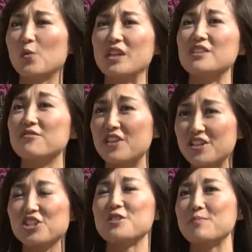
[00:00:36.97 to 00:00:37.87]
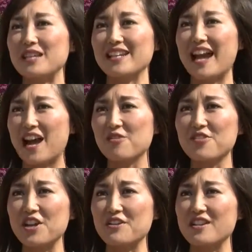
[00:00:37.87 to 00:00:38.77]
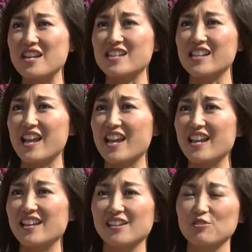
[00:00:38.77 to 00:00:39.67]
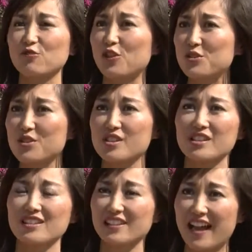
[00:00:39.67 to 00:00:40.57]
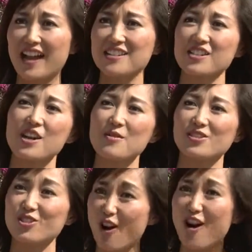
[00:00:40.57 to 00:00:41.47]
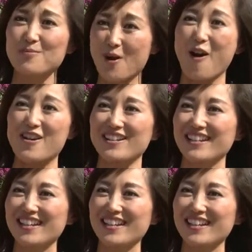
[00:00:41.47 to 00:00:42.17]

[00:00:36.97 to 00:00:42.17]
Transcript: we envision being out there is a first class dog park.